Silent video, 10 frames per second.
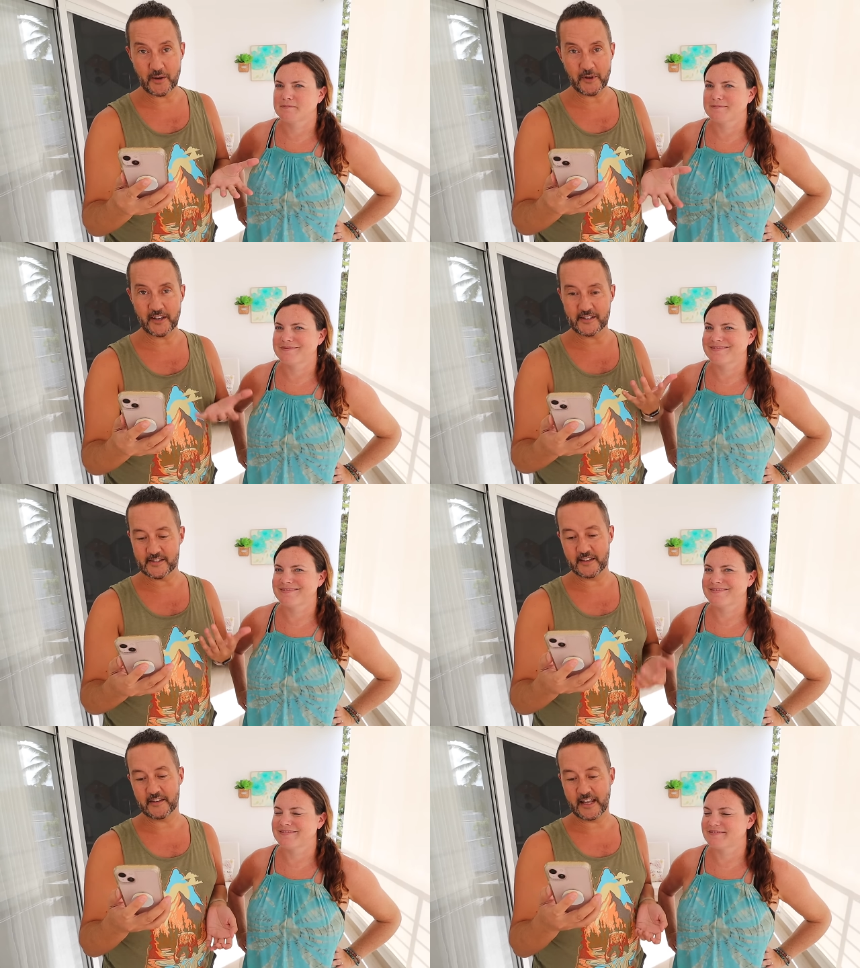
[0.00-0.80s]
Speaker 1: I'm not going to
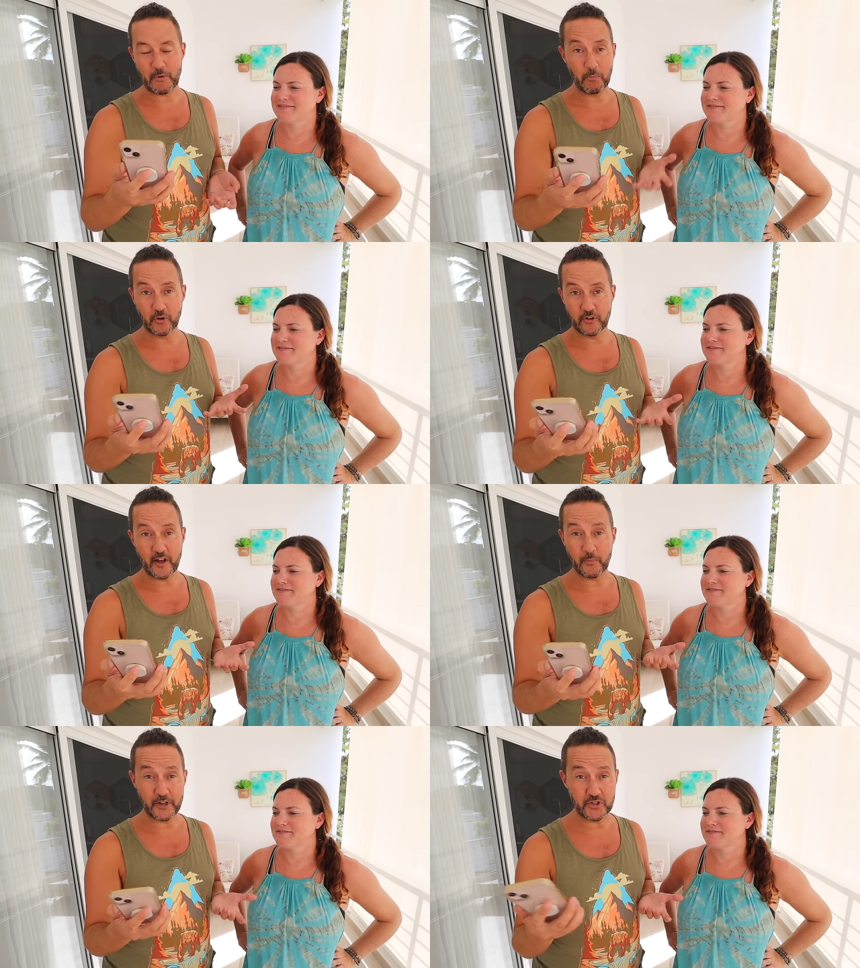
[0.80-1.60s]
say the name, I'll blur it
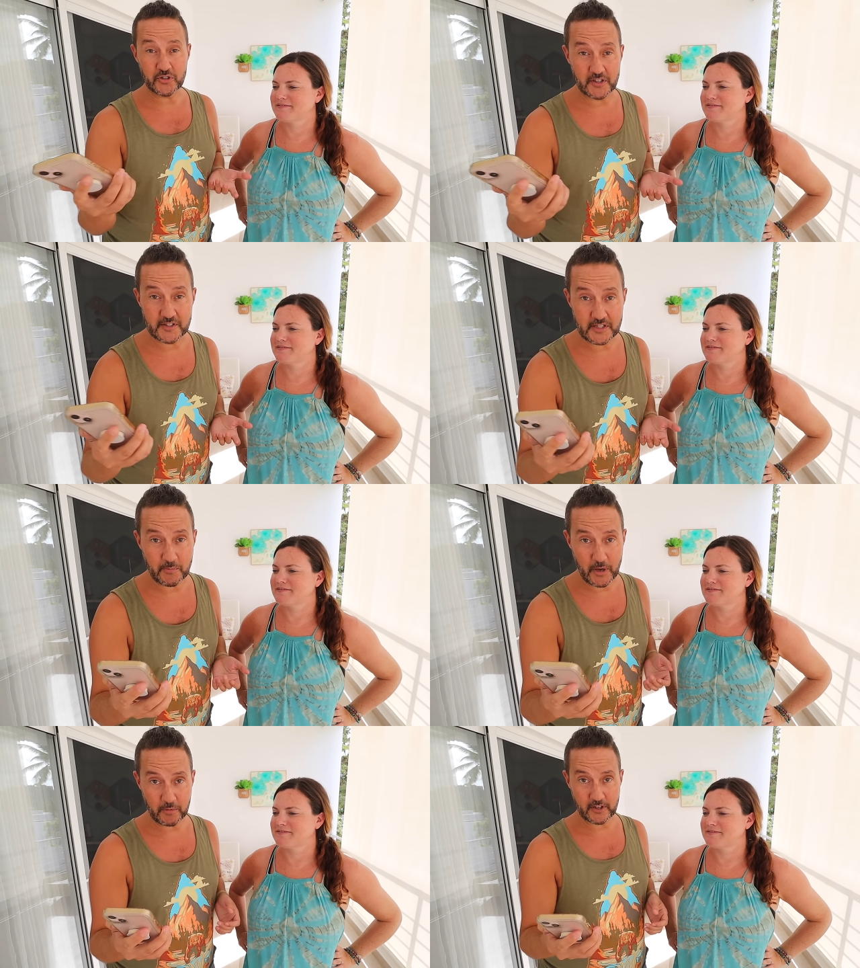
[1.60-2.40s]
out, but I should because it's a
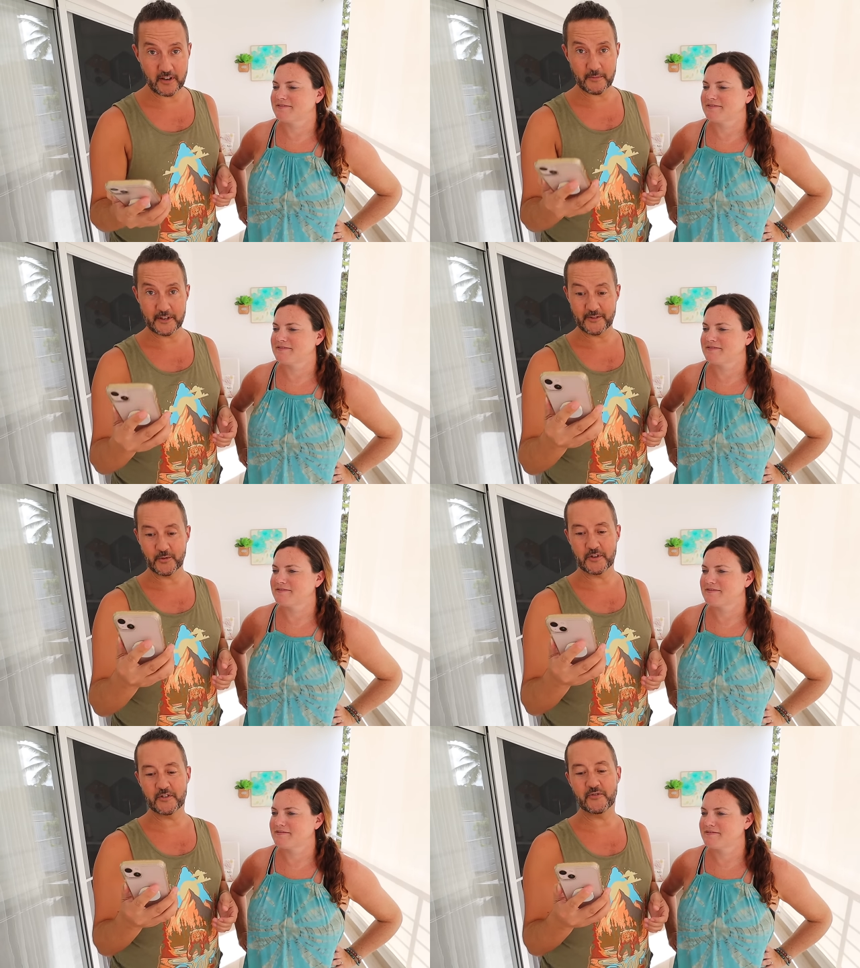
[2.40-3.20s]
public comment if
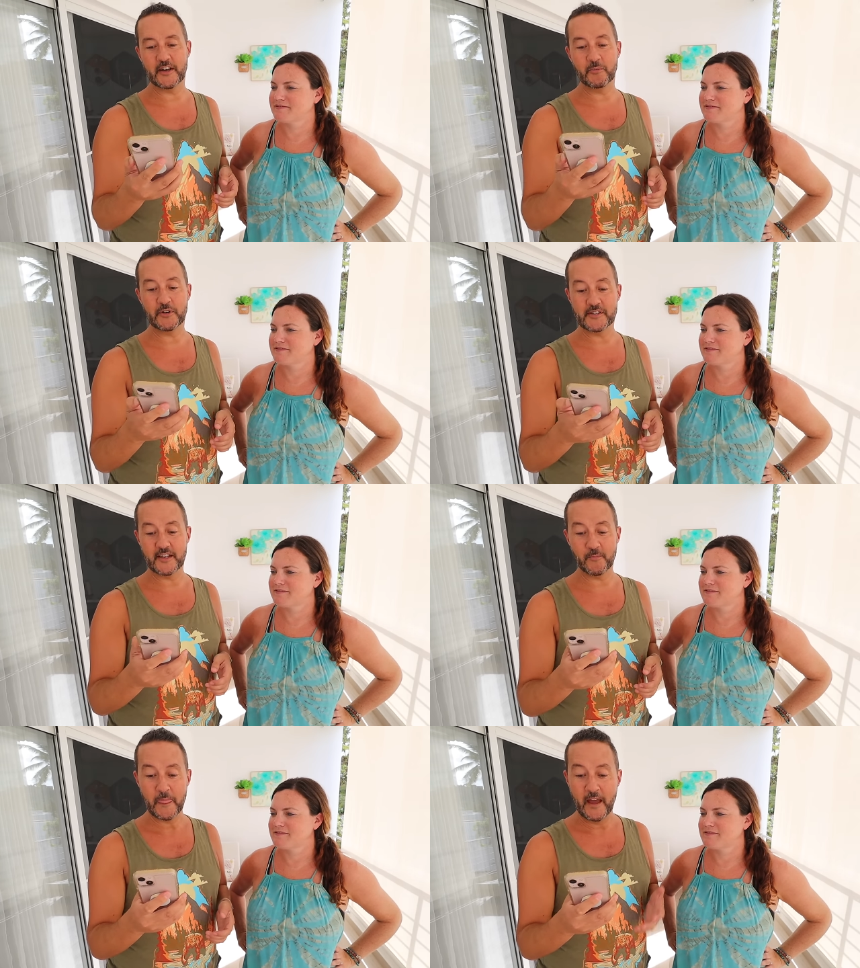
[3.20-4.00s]
you want to find it. But it
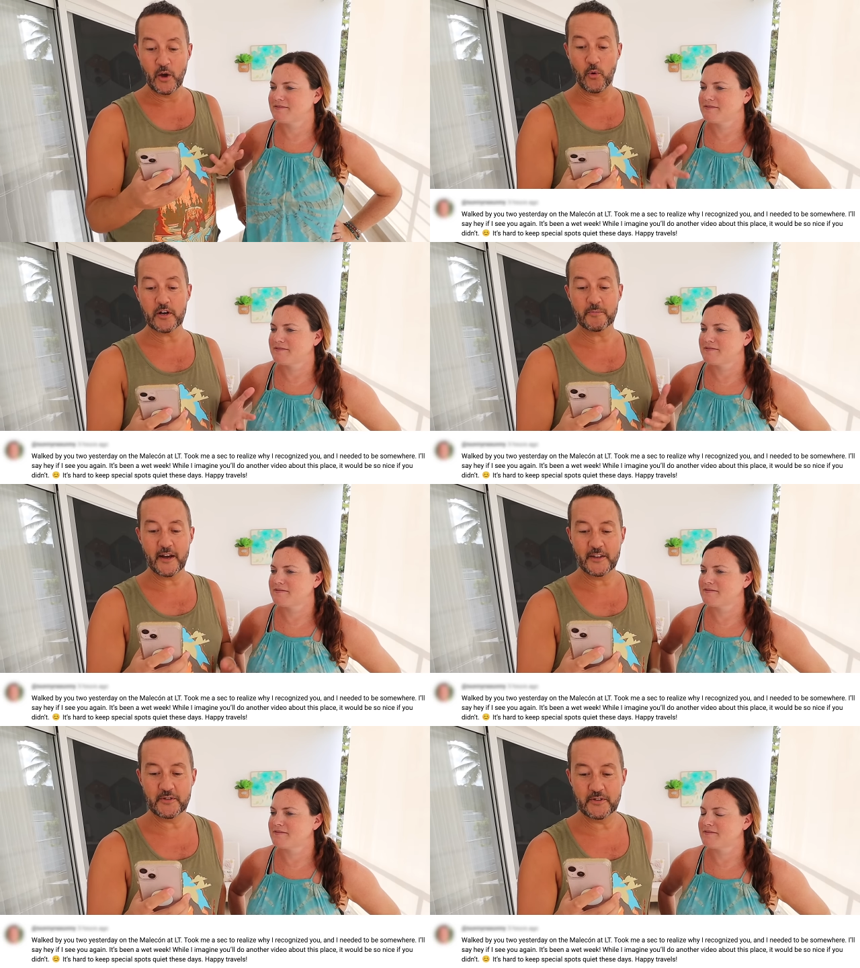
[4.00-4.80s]
said, walked
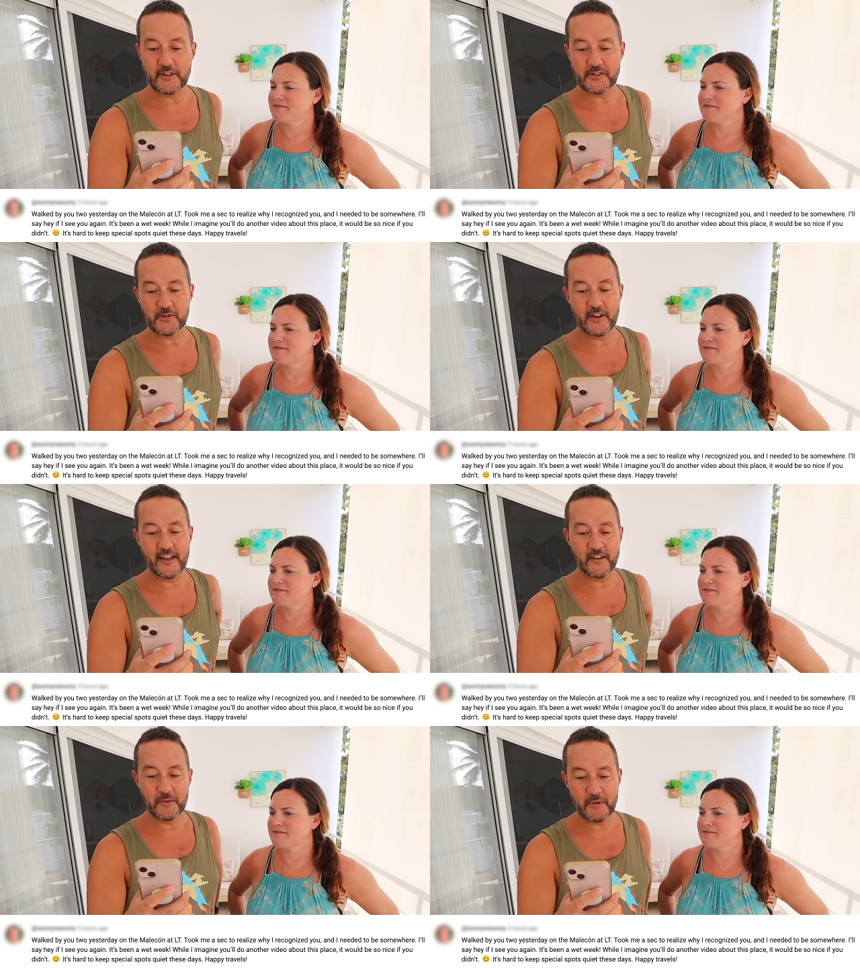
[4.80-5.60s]
by you two
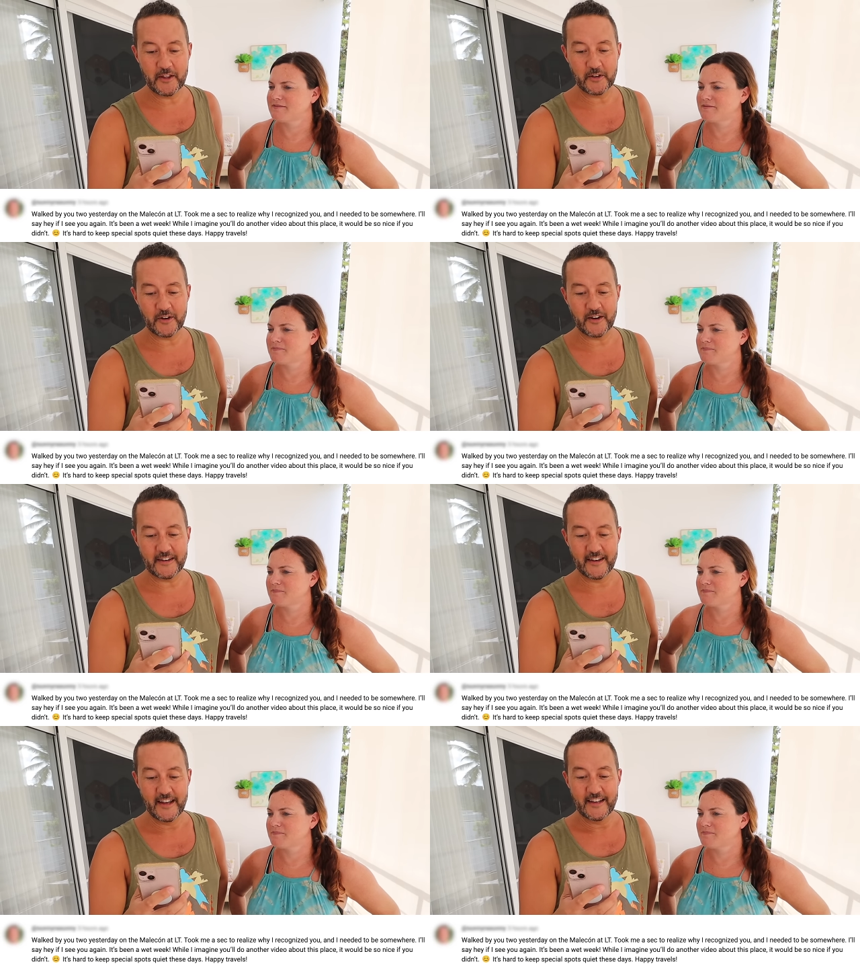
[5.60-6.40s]
yesterday on the Malecon
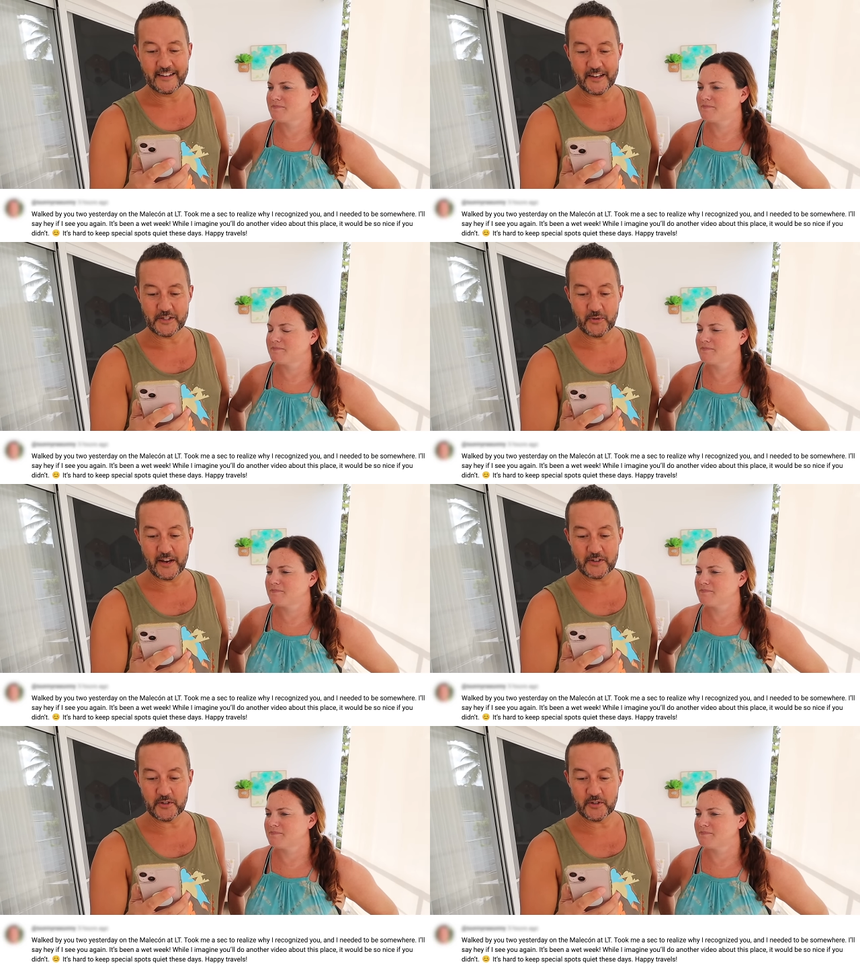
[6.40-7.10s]
in Las Terrenas.